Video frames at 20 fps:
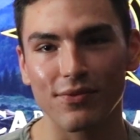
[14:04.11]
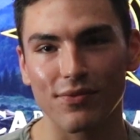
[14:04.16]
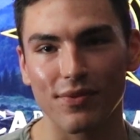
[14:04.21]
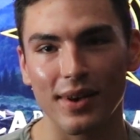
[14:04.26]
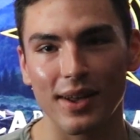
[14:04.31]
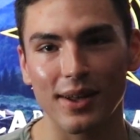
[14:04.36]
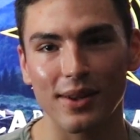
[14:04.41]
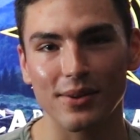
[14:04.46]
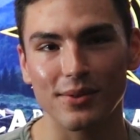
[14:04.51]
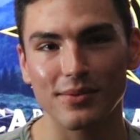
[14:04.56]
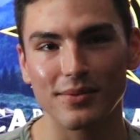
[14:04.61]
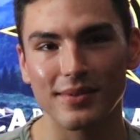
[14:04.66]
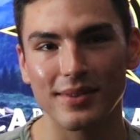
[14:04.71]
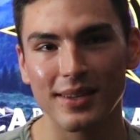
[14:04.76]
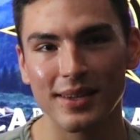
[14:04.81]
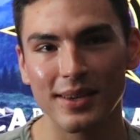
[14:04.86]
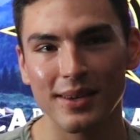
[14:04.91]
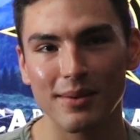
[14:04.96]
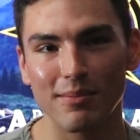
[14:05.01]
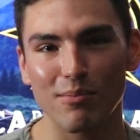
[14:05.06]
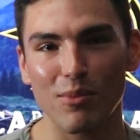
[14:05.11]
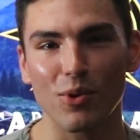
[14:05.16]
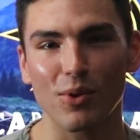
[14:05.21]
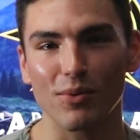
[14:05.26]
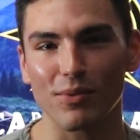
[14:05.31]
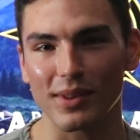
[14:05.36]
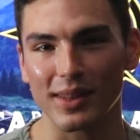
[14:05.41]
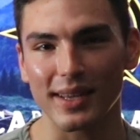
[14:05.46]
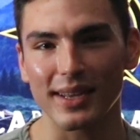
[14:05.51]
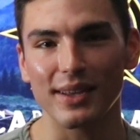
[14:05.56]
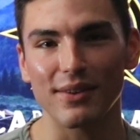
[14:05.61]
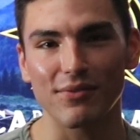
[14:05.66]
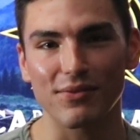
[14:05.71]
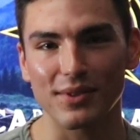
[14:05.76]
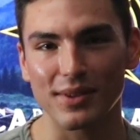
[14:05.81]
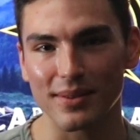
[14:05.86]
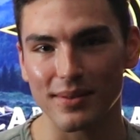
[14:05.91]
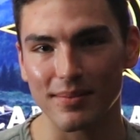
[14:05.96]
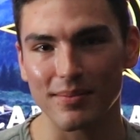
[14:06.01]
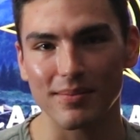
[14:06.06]
felt more
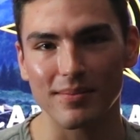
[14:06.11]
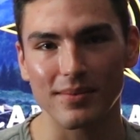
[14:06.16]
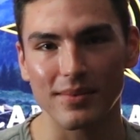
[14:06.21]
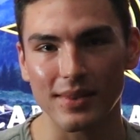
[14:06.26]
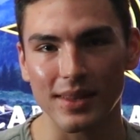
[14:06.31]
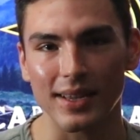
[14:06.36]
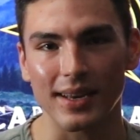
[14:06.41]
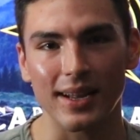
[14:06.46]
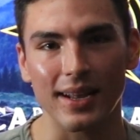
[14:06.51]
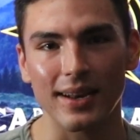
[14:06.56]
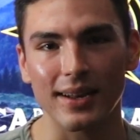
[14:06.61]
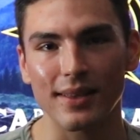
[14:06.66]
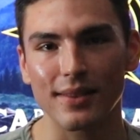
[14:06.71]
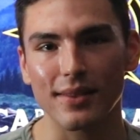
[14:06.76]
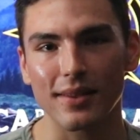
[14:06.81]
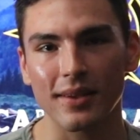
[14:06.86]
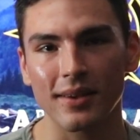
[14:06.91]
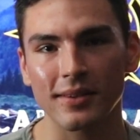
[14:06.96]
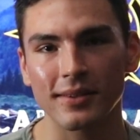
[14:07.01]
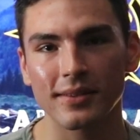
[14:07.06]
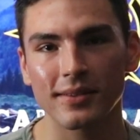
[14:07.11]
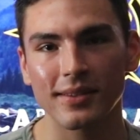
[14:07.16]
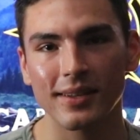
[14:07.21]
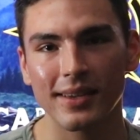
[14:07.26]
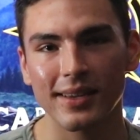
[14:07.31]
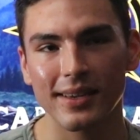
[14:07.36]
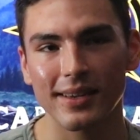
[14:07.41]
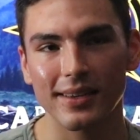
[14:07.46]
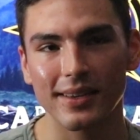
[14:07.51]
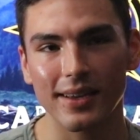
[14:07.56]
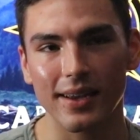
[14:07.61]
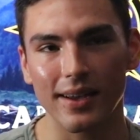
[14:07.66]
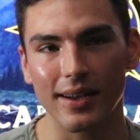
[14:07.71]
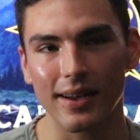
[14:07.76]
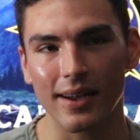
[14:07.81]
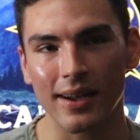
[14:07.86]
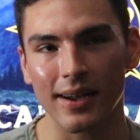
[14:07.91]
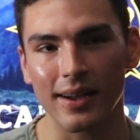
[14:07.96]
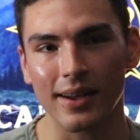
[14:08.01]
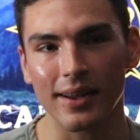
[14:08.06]
relieved than anything.
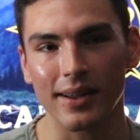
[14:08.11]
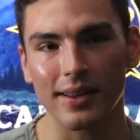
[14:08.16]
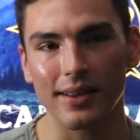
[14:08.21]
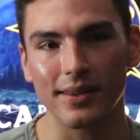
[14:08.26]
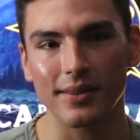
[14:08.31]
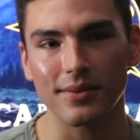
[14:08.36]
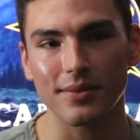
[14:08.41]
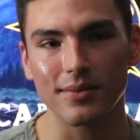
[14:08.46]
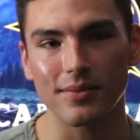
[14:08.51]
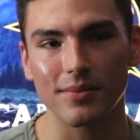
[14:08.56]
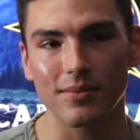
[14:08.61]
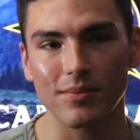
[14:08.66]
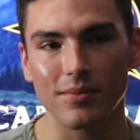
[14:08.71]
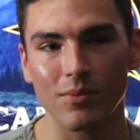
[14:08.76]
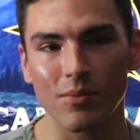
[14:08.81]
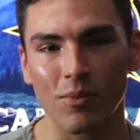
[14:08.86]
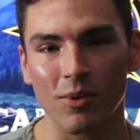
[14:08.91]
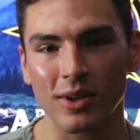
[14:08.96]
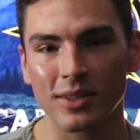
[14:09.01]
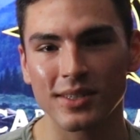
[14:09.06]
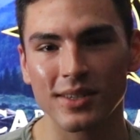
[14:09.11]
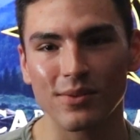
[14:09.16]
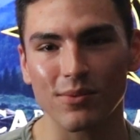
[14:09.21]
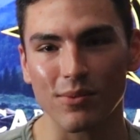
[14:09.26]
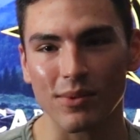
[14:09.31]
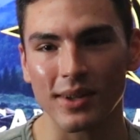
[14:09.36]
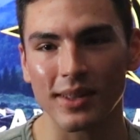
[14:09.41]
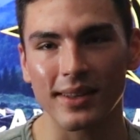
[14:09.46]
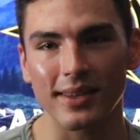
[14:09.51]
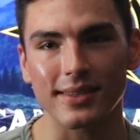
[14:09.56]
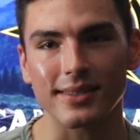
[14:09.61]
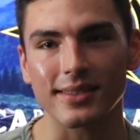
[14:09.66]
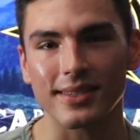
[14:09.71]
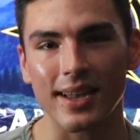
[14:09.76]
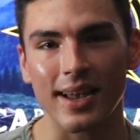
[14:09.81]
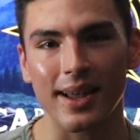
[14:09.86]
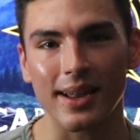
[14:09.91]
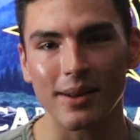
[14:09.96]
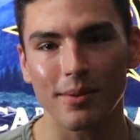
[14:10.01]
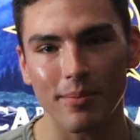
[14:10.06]
I wasn't really
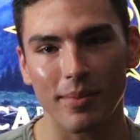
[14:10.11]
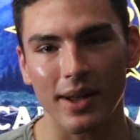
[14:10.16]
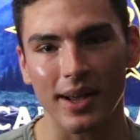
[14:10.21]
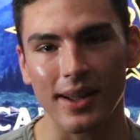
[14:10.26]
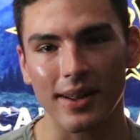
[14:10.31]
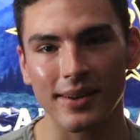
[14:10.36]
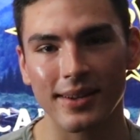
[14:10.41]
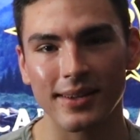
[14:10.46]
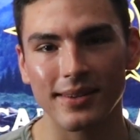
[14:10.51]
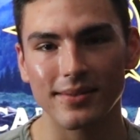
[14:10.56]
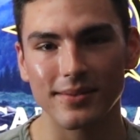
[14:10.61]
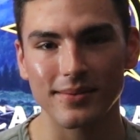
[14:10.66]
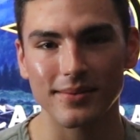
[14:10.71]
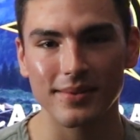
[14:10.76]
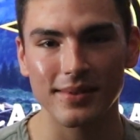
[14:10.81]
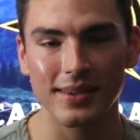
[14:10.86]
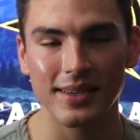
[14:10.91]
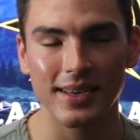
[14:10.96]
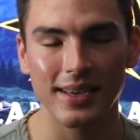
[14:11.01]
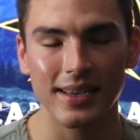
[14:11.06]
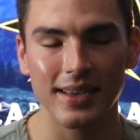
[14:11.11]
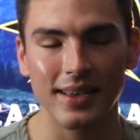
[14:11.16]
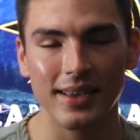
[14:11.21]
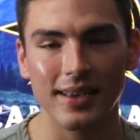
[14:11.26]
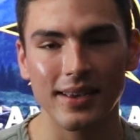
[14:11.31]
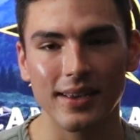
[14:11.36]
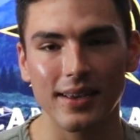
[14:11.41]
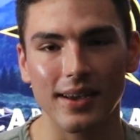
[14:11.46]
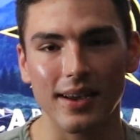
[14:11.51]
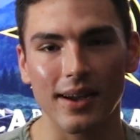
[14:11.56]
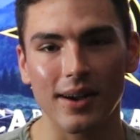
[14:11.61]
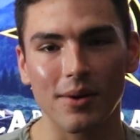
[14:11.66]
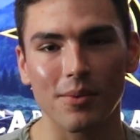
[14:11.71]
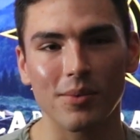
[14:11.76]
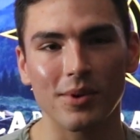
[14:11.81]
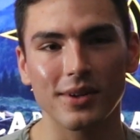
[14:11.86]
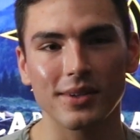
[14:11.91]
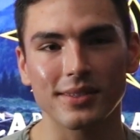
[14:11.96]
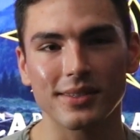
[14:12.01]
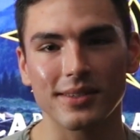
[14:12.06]
sad about it.
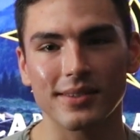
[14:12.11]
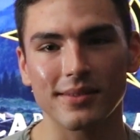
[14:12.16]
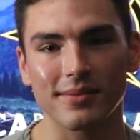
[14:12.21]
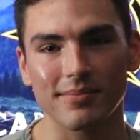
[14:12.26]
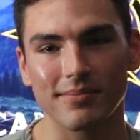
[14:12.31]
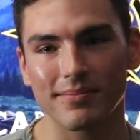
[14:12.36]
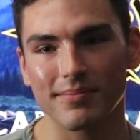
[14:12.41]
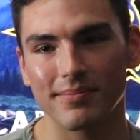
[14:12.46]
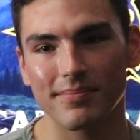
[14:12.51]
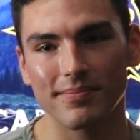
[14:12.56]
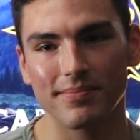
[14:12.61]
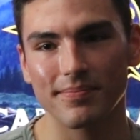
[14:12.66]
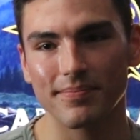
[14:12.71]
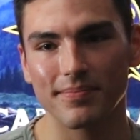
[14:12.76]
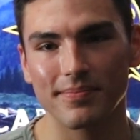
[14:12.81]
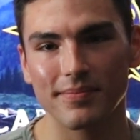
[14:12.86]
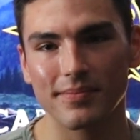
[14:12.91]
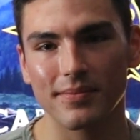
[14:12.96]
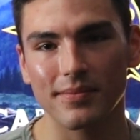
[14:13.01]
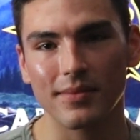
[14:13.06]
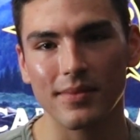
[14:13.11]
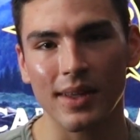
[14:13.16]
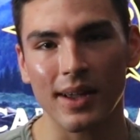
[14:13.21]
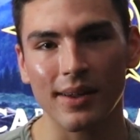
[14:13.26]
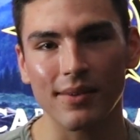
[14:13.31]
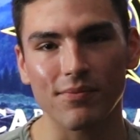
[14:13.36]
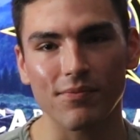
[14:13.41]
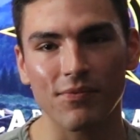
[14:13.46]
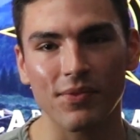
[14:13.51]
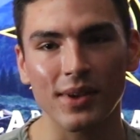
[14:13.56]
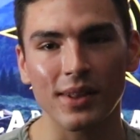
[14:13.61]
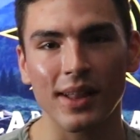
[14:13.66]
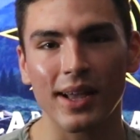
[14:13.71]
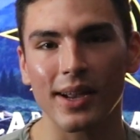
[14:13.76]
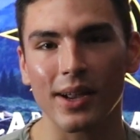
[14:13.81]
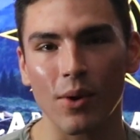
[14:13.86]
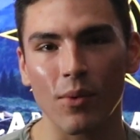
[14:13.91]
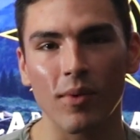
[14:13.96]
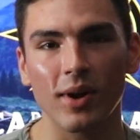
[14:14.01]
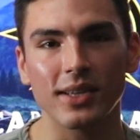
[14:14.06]
I feel
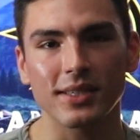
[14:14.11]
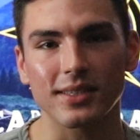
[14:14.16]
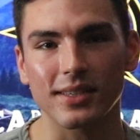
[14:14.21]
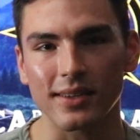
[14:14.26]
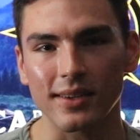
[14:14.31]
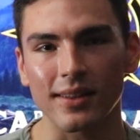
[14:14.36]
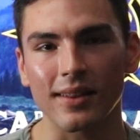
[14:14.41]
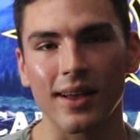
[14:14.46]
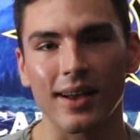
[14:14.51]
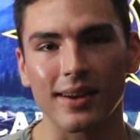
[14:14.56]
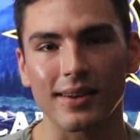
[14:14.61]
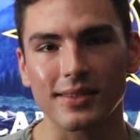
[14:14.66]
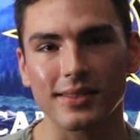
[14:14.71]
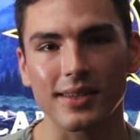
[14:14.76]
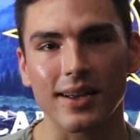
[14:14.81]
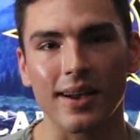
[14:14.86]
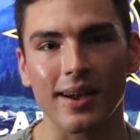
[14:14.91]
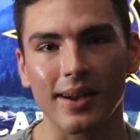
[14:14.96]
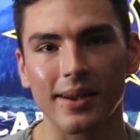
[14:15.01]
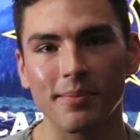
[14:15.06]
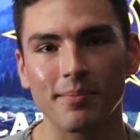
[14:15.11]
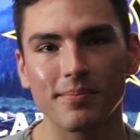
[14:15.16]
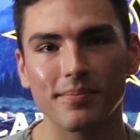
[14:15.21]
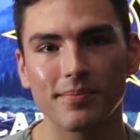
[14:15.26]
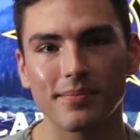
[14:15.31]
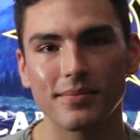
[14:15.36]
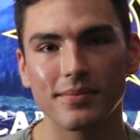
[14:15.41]
like I wasted a lot of time